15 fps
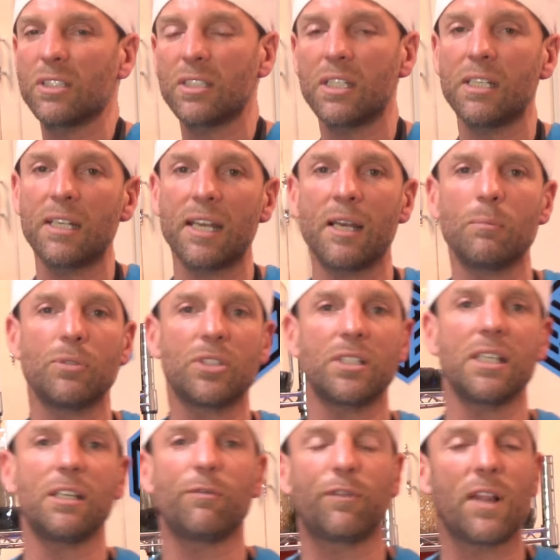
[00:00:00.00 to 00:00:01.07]
seed, hemp
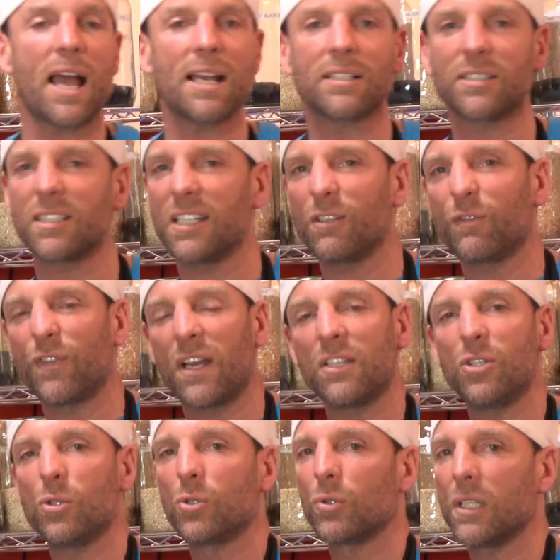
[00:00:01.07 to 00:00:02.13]
seed, flax seed,
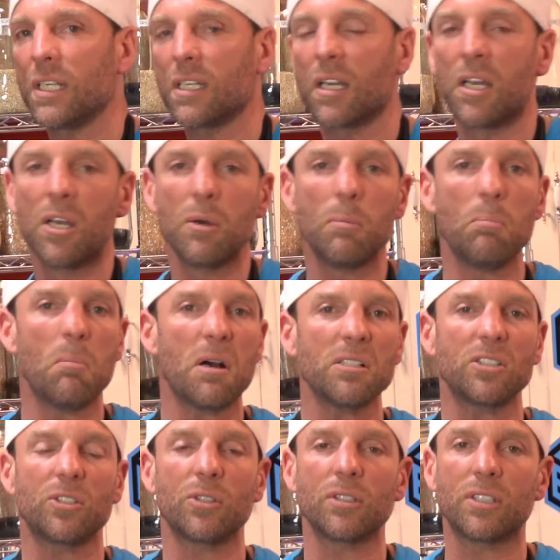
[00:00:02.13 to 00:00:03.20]
fenugreek,
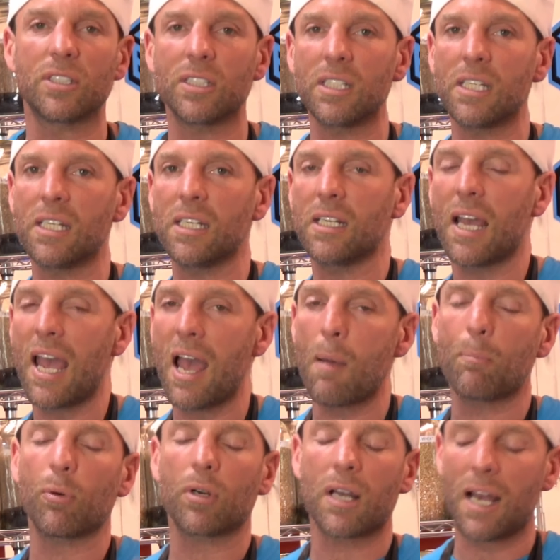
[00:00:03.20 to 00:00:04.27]
mustard seed,
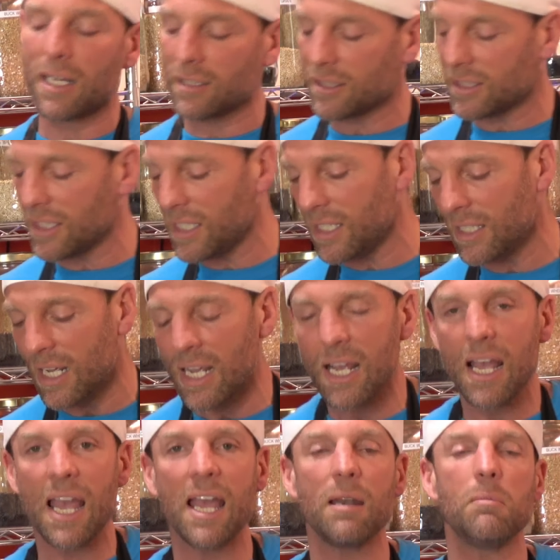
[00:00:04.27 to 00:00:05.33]
apricot seed,
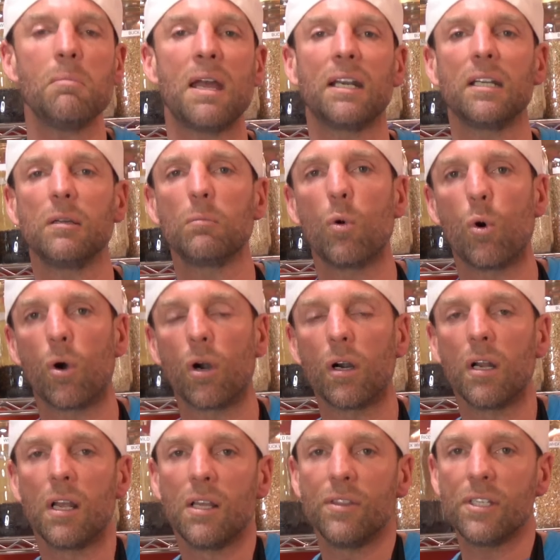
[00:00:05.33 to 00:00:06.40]
and many more.